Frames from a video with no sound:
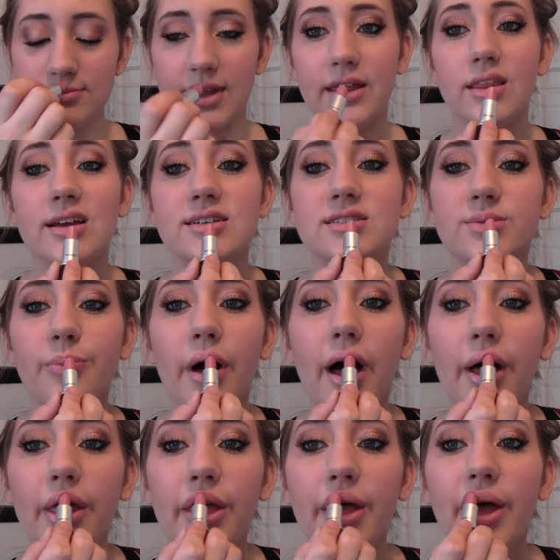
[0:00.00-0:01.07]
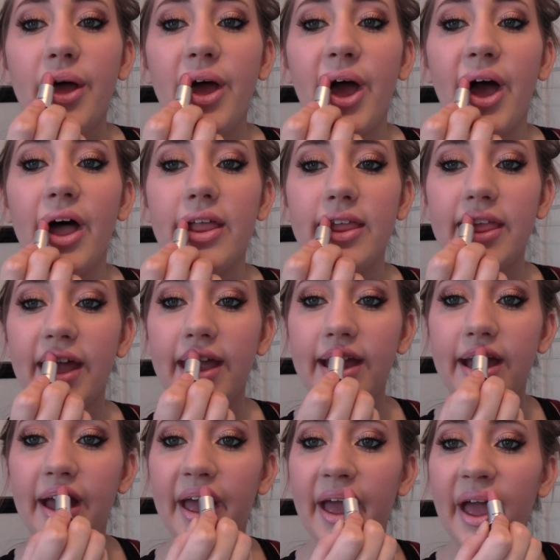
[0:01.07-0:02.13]
And they smell
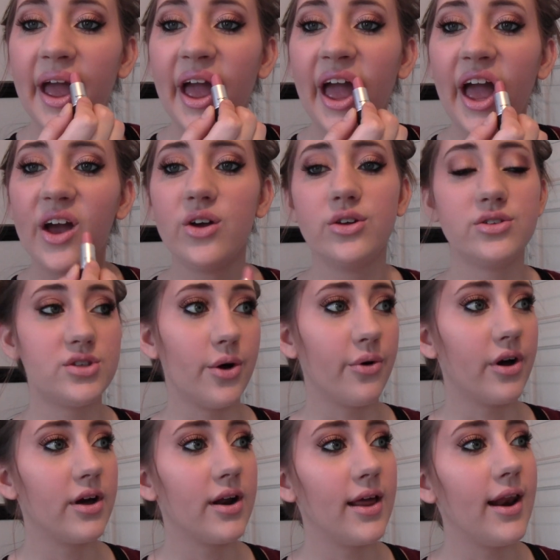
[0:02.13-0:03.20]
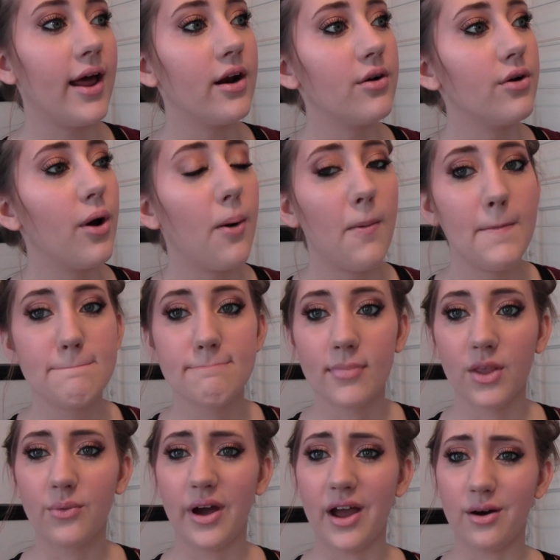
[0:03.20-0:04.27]
like so good. And I don't know
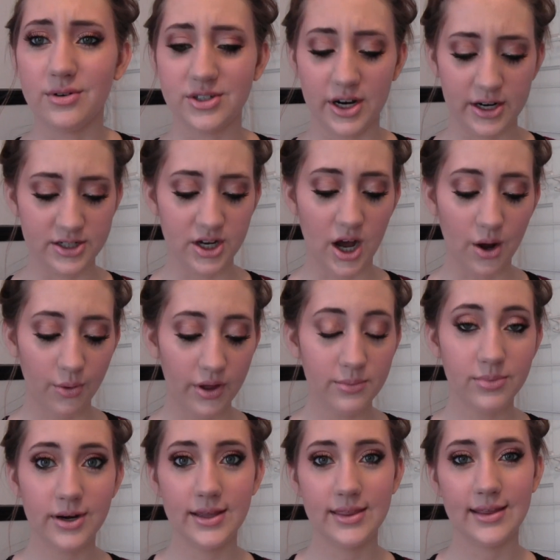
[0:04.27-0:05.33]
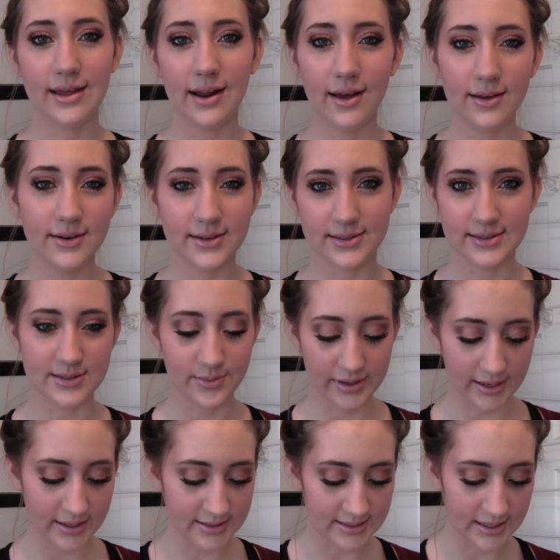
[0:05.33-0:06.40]
why I always try to talk while I'm putting that on. It doesn't make
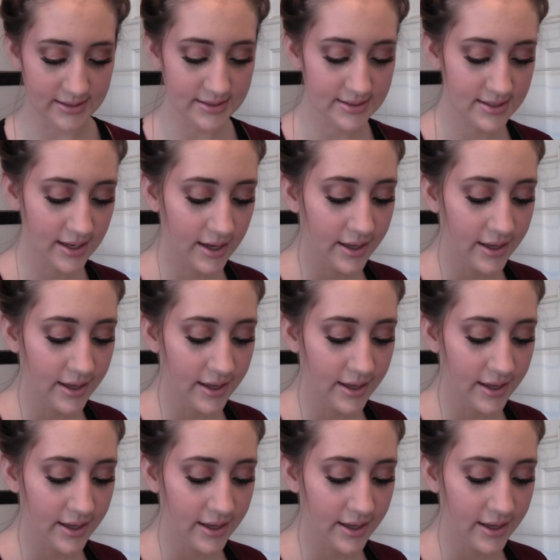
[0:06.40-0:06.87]
any sense.